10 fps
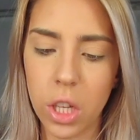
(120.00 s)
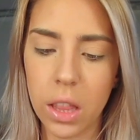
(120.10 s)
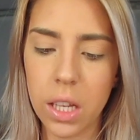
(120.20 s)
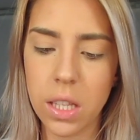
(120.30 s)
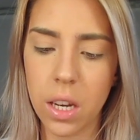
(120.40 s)

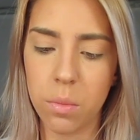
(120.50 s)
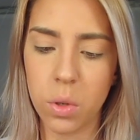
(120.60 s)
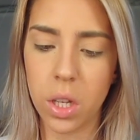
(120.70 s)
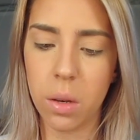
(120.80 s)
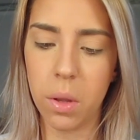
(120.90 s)
like this, and I'm
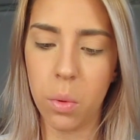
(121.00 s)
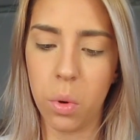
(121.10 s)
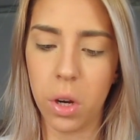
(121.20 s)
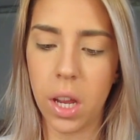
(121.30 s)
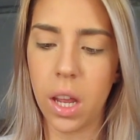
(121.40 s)
just going to be
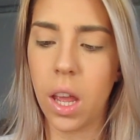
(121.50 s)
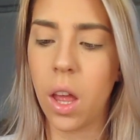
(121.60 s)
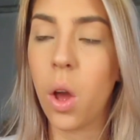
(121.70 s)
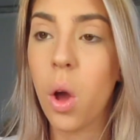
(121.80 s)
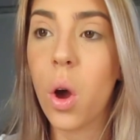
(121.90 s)
working
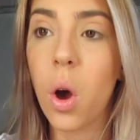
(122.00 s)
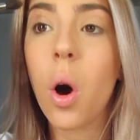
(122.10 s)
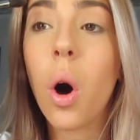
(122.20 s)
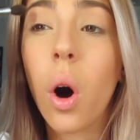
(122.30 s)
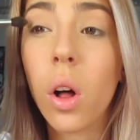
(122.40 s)
it
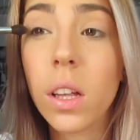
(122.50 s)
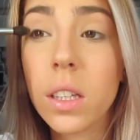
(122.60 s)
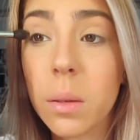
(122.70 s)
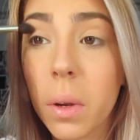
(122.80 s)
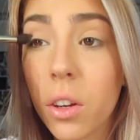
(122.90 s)
all
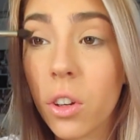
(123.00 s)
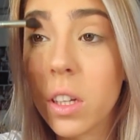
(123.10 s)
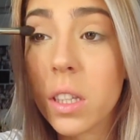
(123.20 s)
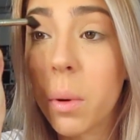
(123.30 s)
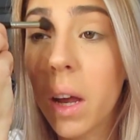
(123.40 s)
into my
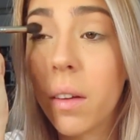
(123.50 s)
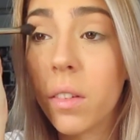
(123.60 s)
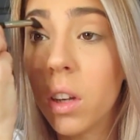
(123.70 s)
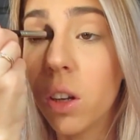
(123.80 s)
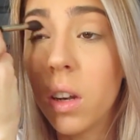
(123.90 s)
crease. That way I
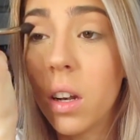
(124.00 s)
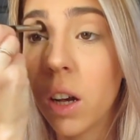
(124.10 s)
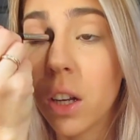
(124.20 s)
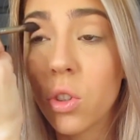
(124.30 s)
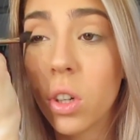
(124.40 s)
have a
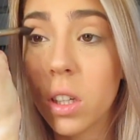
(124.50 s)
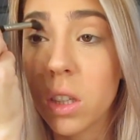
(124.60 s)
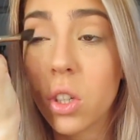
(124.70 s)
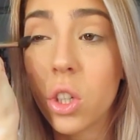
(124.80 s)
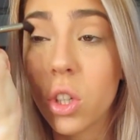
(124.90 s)
nice
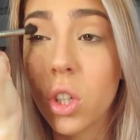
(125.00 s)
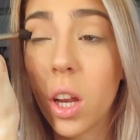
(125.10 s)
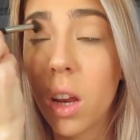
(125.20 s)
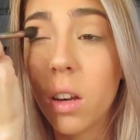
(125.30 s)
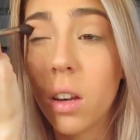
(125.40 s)
transition shade